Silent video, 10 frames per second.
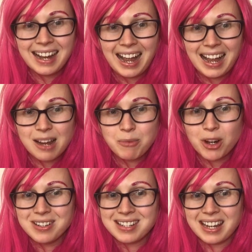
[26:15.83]
I'm
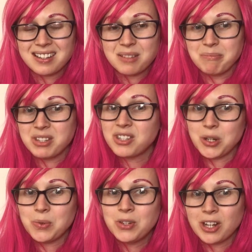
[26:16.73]
going to get some
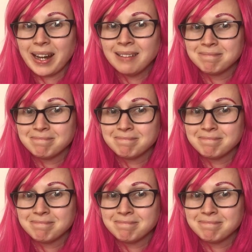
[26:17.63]
sushi.